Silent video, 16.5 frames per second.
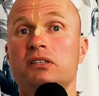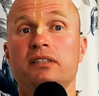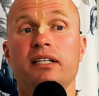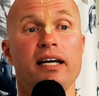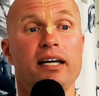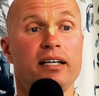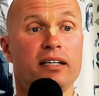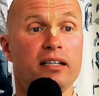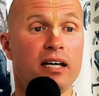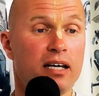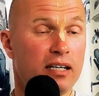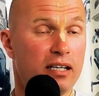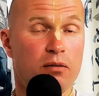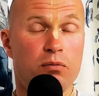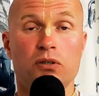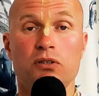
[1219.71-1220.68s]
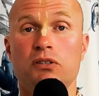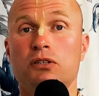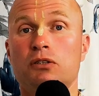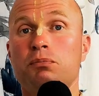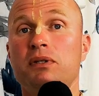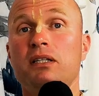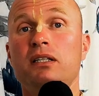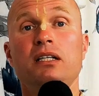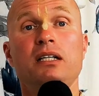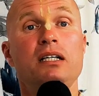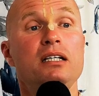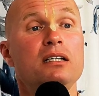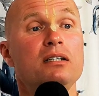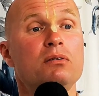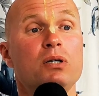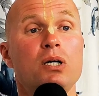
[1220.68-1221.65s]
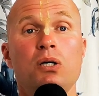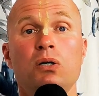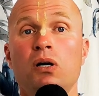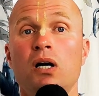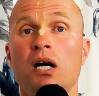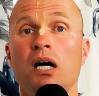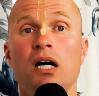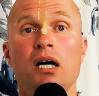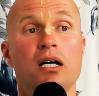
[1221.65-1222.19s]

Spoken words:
snake, he wants to be the hero,